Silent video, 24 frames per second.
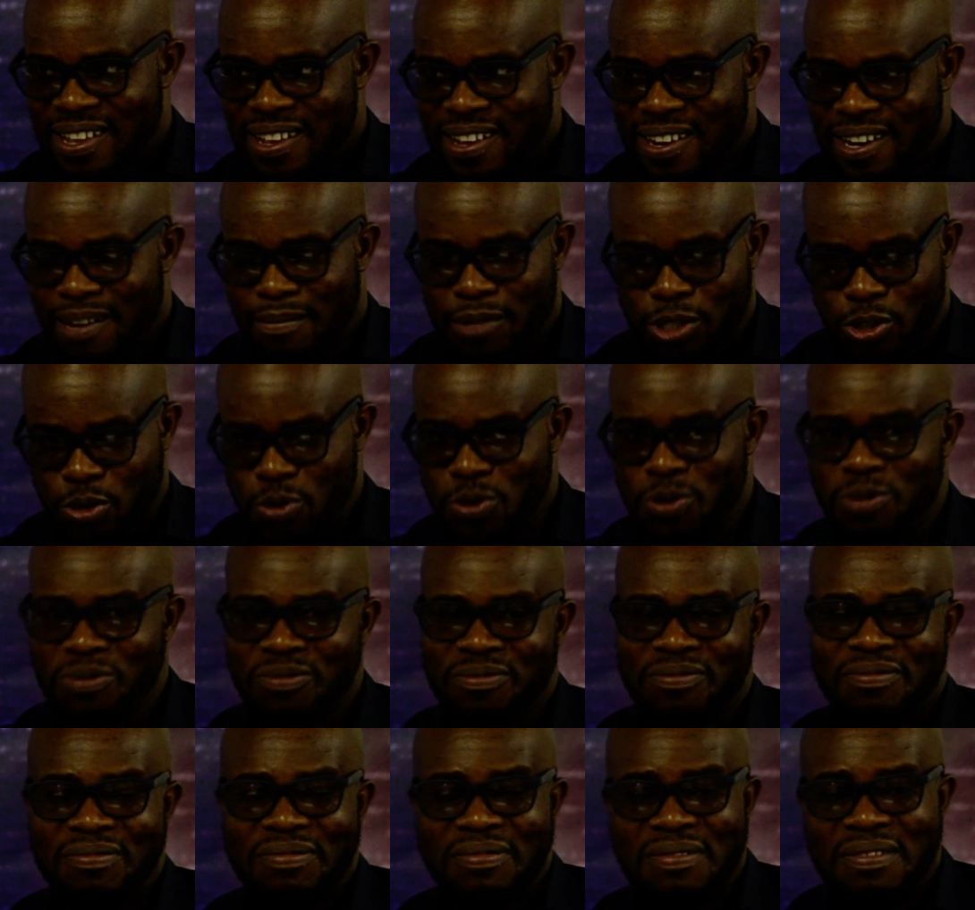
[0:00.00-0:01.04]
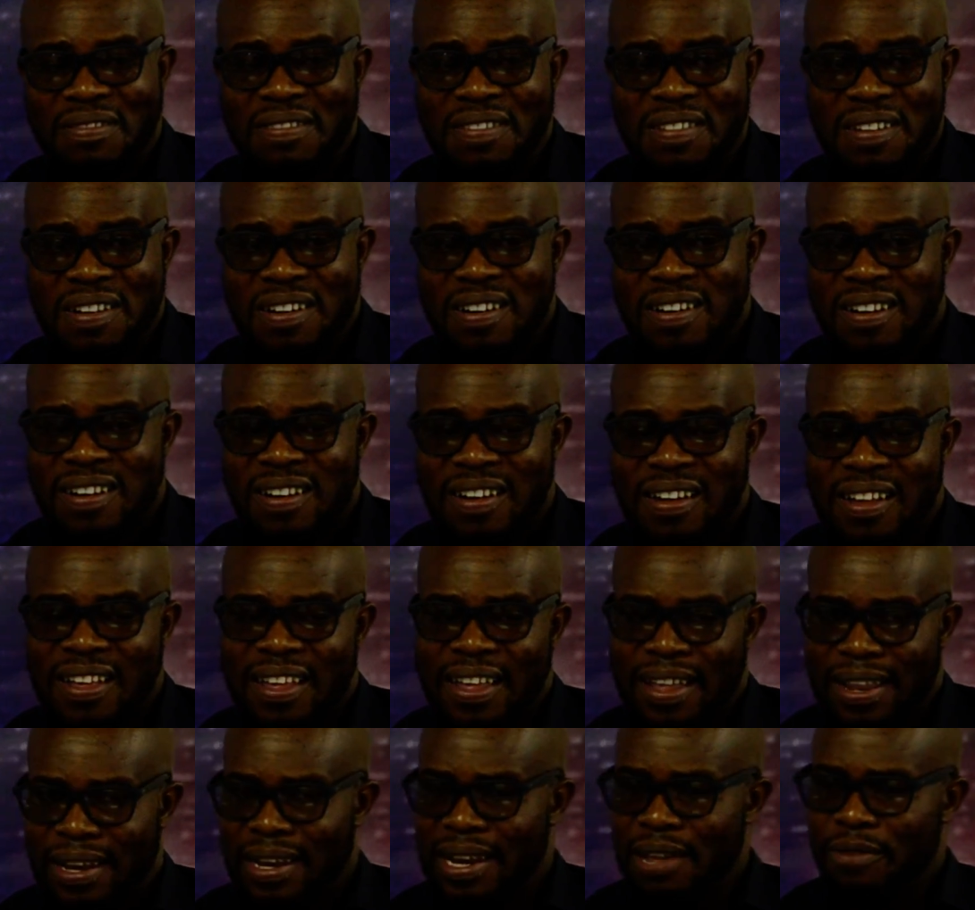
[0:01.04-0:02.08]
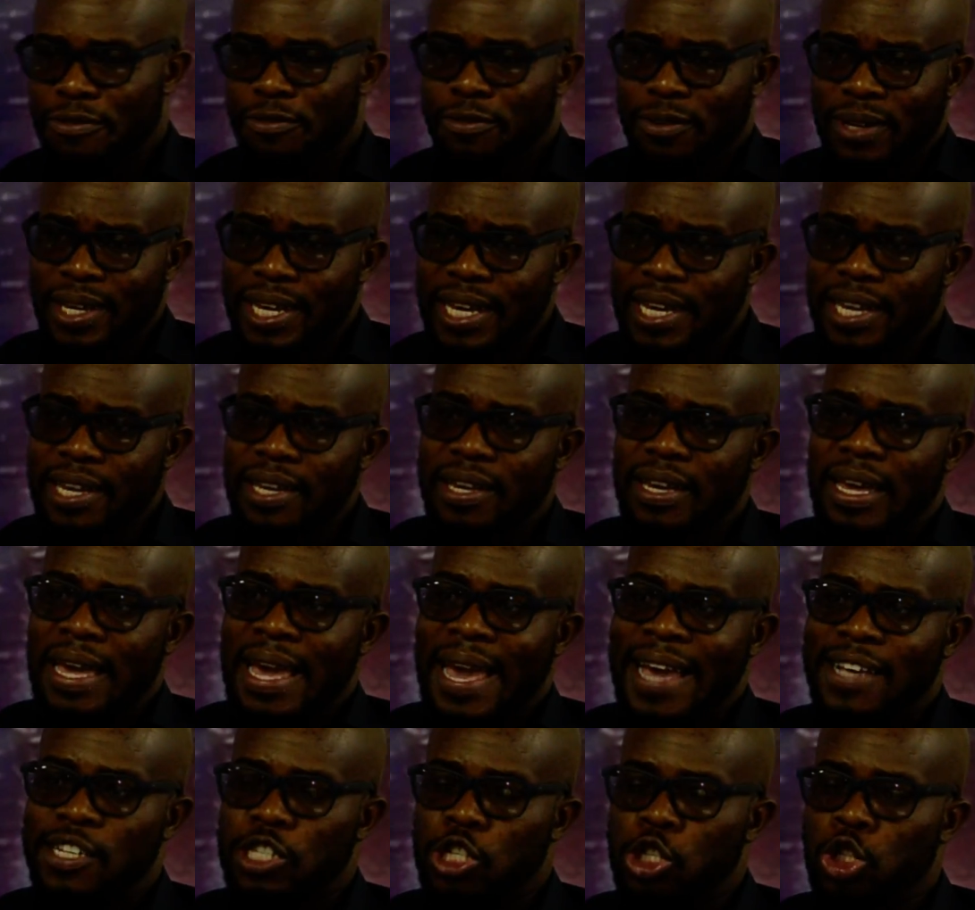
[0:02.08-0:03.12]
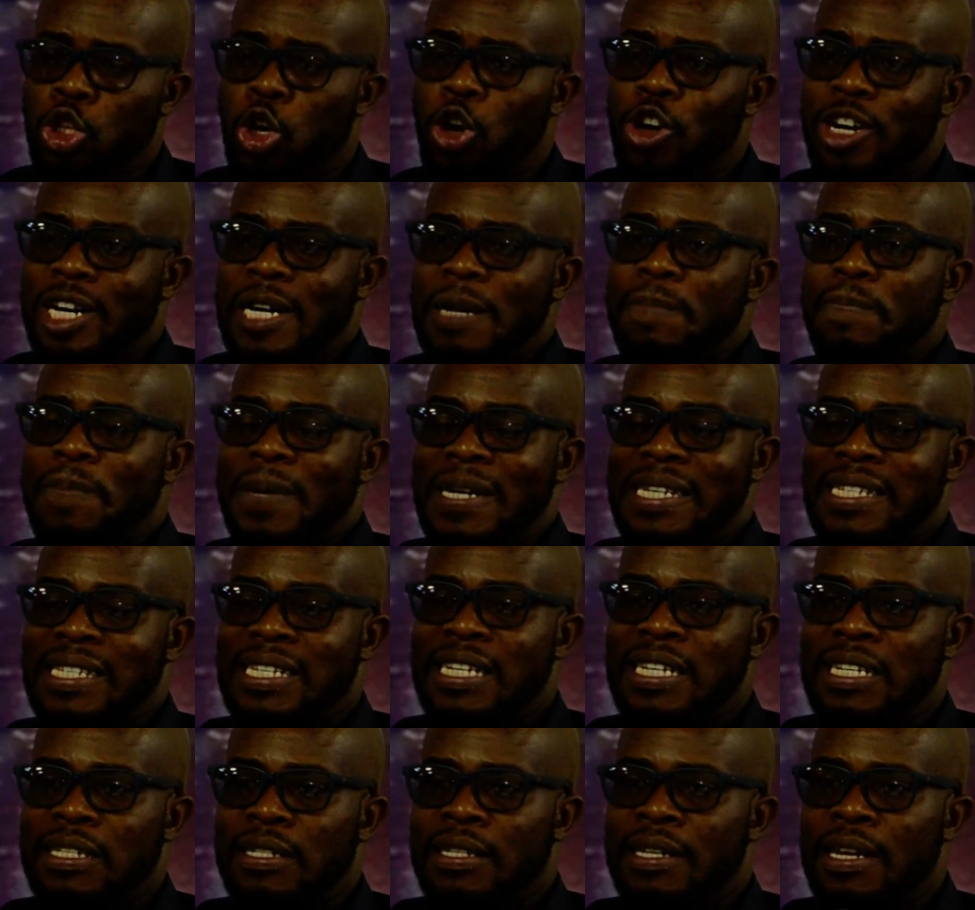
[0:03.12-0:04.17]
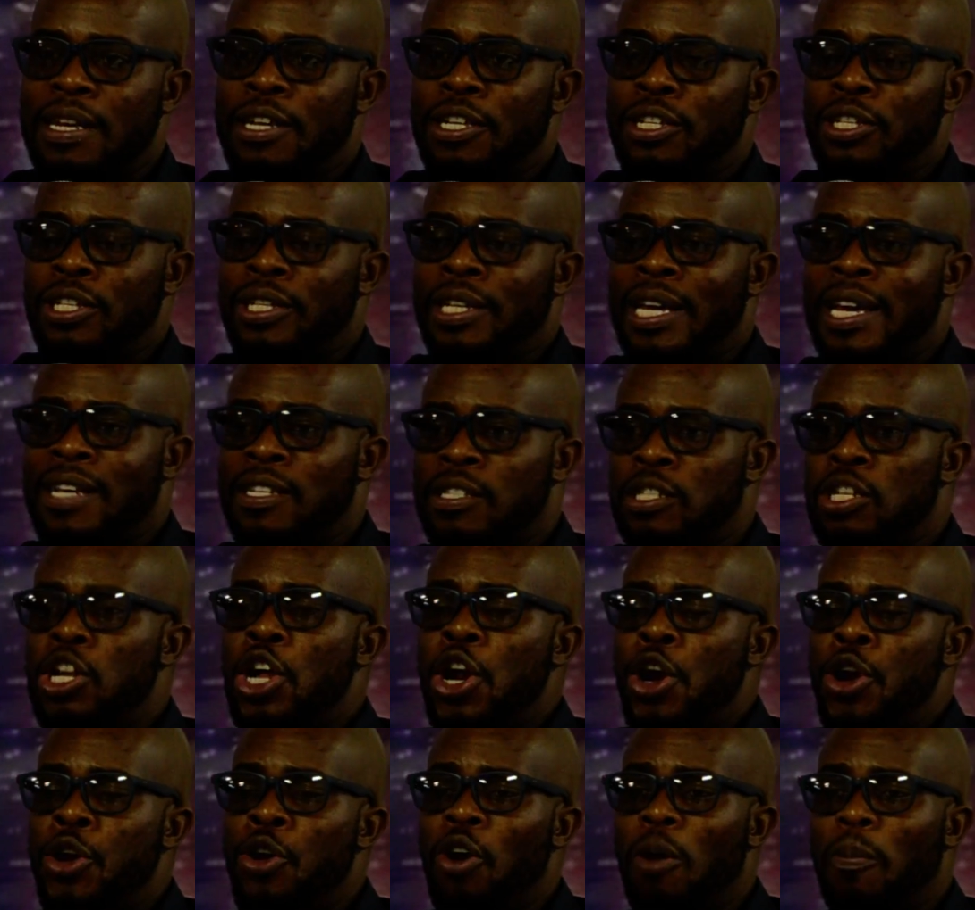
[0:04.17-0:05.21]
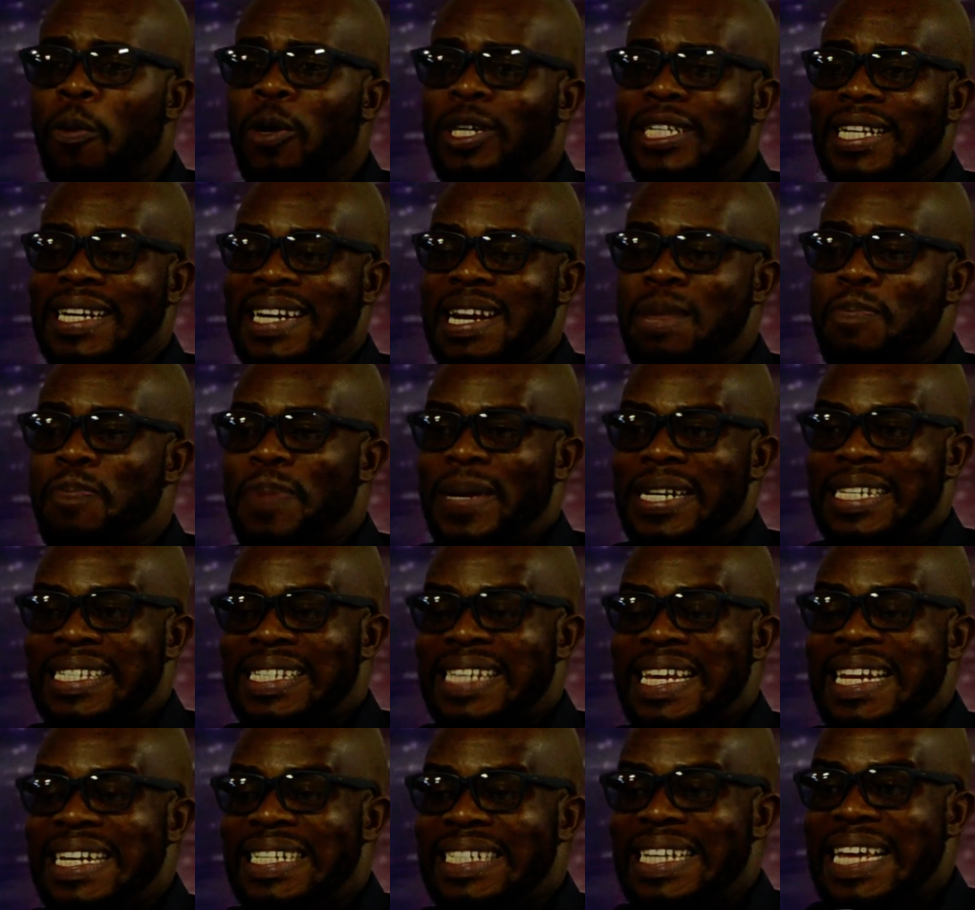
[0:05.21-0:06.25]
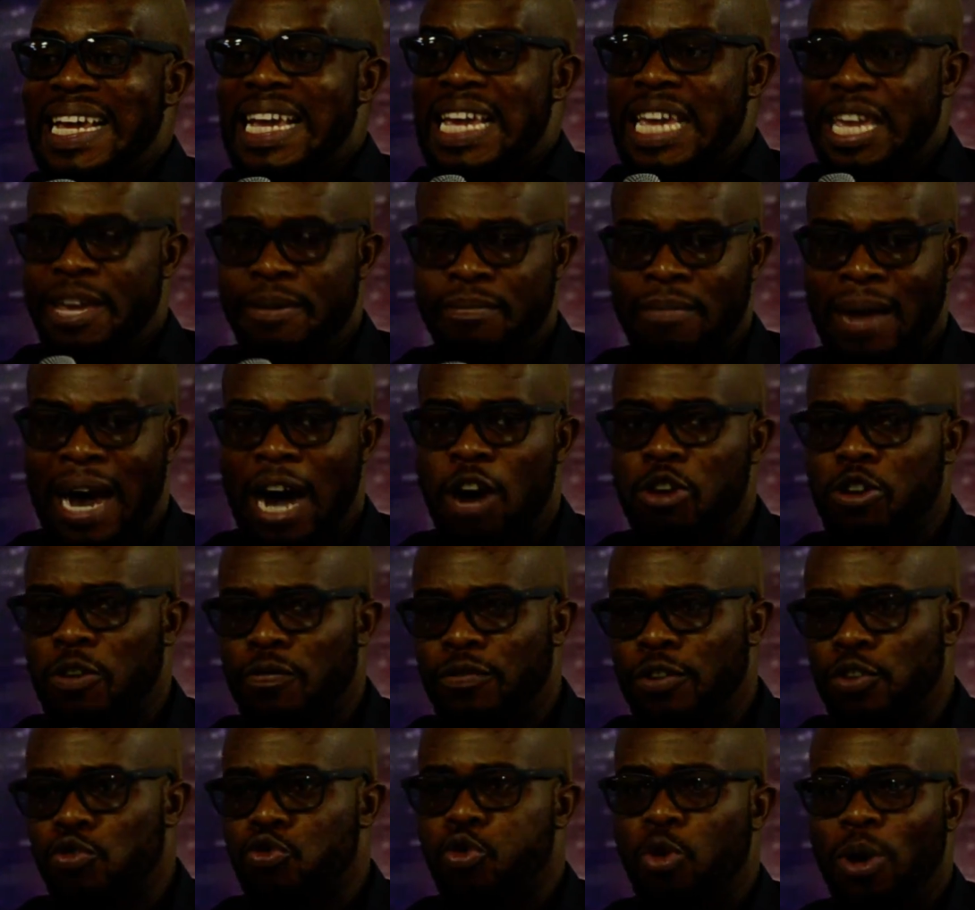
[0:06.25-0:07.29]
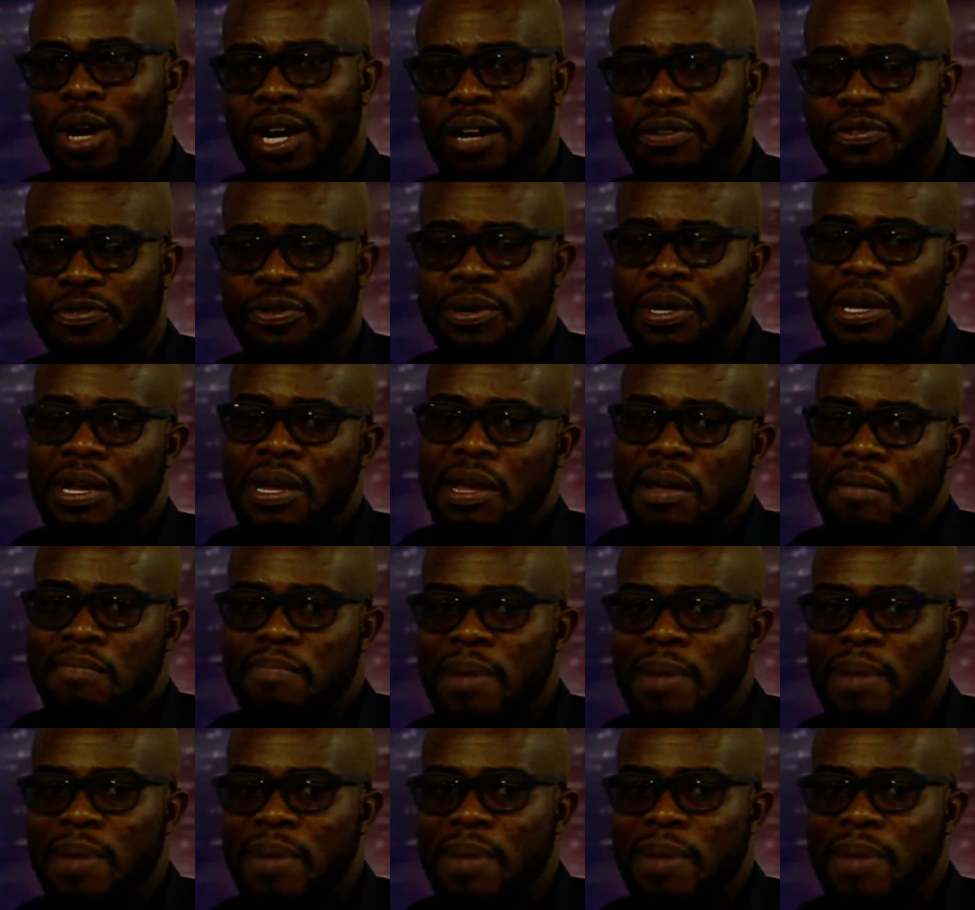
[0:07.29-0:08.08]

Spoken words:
Number two, Levi has he has nobody representing him out of the 12.